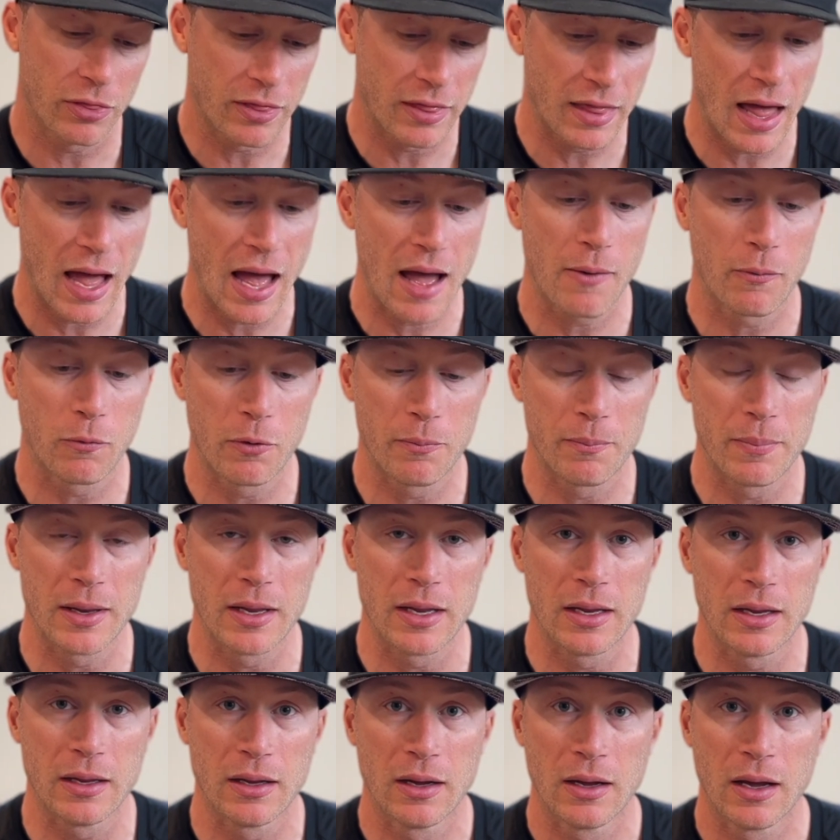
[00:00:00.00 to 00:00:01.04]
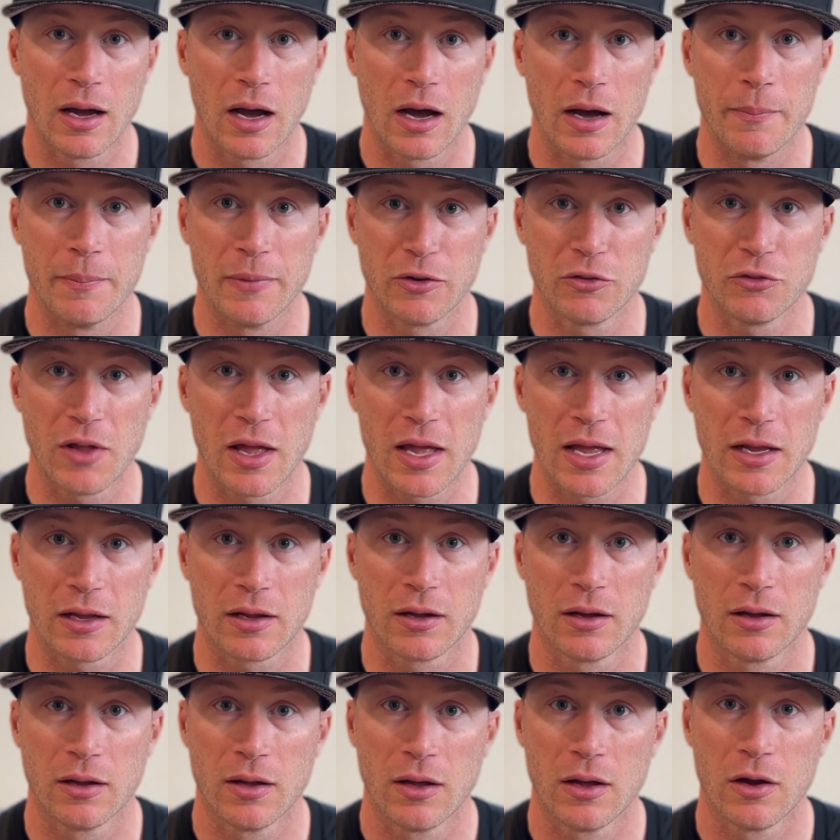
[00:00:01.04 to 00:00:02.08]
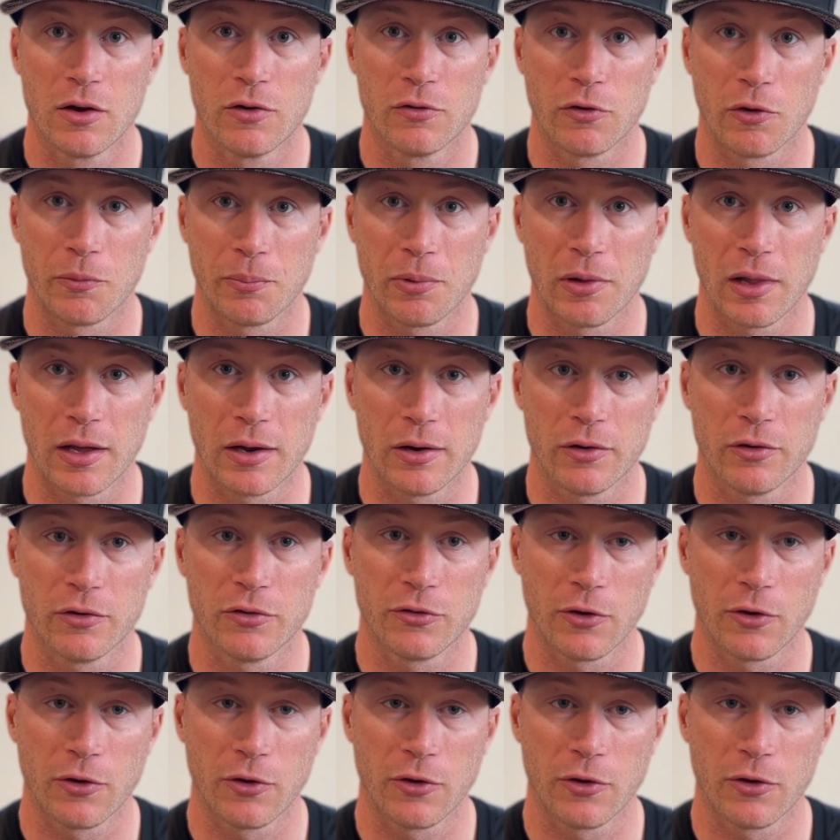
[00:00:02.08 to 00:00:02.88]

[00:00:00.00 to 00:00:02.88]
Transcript: That would be a mistake for players.